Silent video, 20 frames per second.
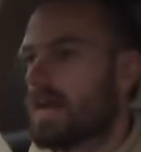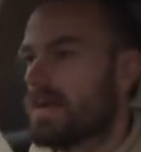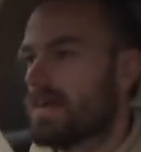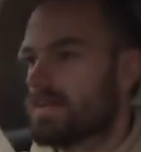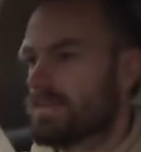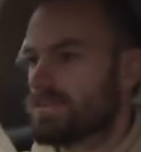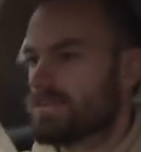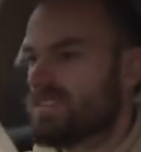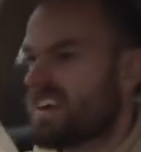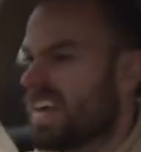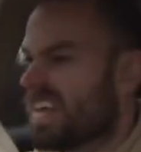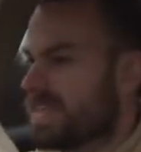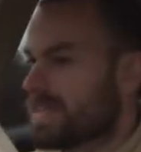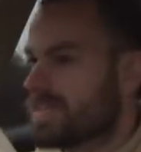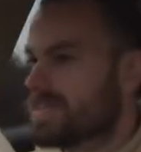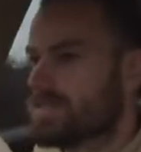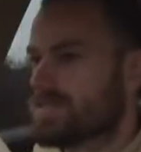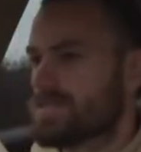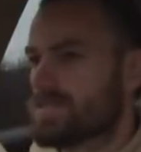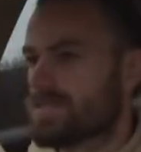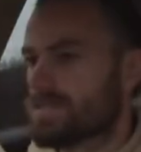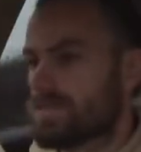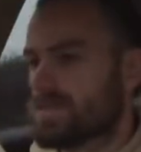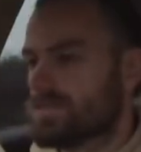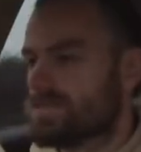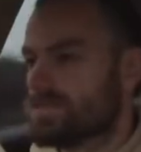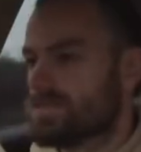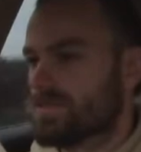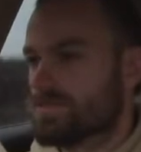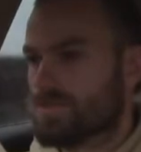It's great because you
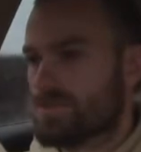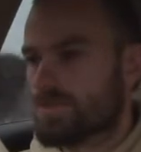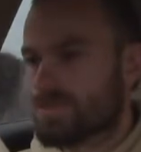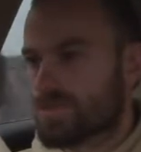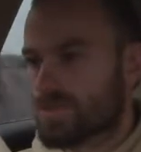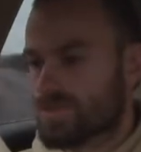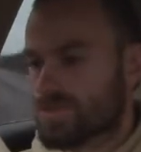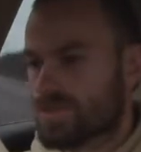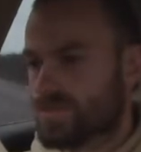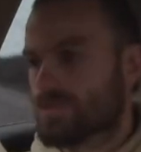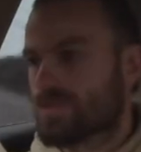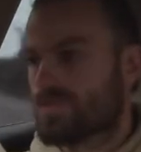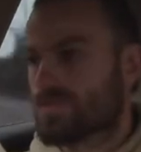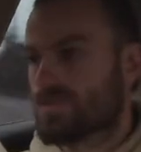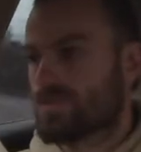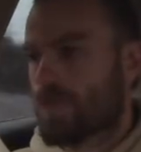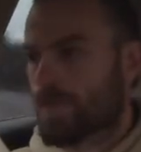can just